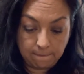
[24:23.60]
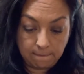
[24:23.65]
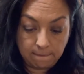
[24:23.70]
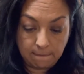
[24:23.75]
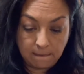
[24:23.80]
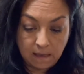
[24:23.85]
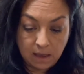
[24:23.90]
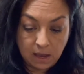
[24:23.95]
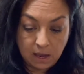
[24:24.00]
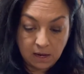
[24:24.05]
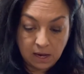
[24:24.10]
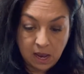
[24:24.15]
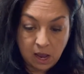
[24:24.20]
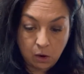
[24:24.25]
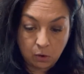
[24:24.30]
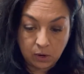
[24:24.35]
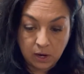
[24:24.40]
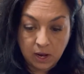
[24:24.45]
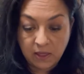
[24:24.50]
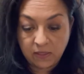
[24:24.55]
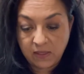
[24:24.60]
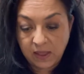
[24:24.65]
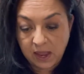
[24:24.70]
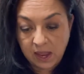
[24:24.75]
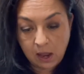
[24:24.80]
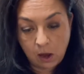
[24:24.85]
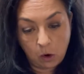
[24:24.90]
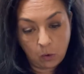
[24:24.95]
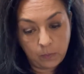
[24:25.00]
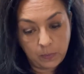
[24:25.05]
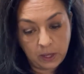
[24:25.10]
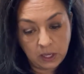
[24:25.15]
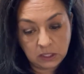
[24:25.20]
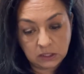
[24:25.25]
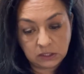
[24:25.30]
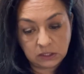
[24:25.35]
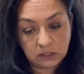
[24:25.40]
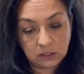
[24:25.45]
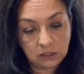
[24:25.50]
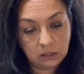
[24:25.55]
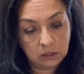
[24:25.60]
and how can they help us.